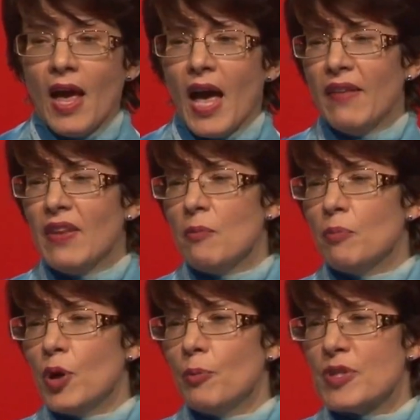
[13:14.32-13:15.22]
And then
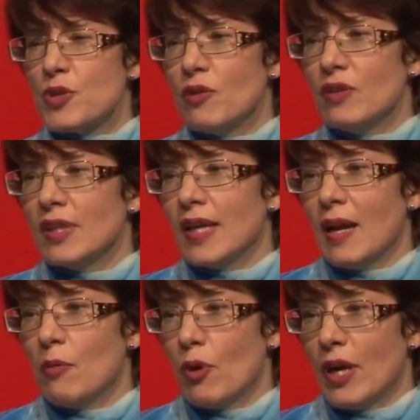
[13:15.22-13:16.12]
purpose-driven
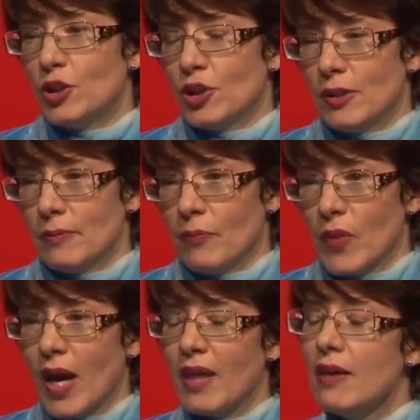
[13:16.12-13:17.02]
collaboration.
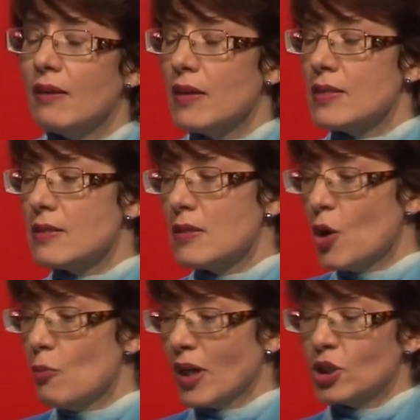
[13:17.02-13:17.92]
I think there's
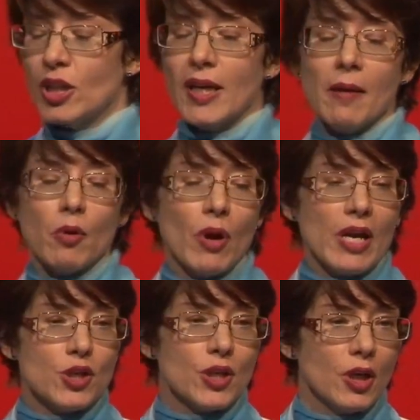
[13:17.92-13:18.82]
so much
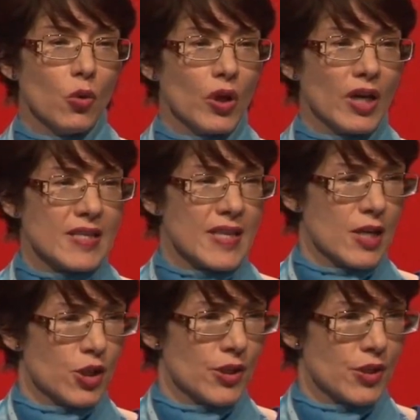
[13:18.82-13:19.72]
collaboration in
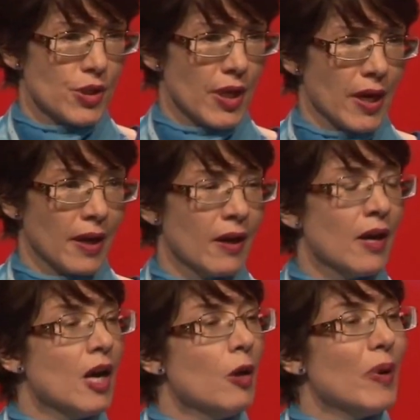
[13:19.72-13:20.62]
organizations today,
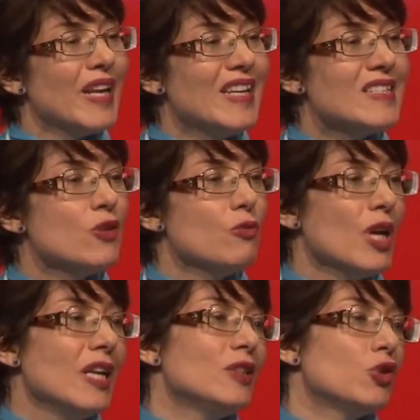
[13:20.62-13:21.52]
but is it
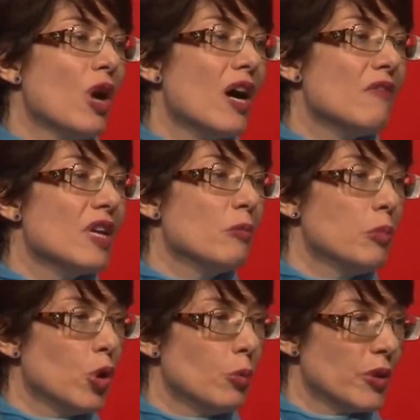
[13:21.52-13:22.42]
really driving
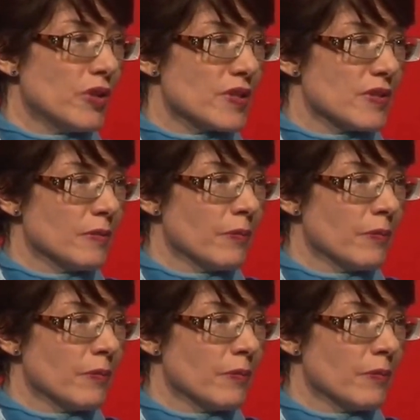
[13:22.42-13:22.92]
purpose?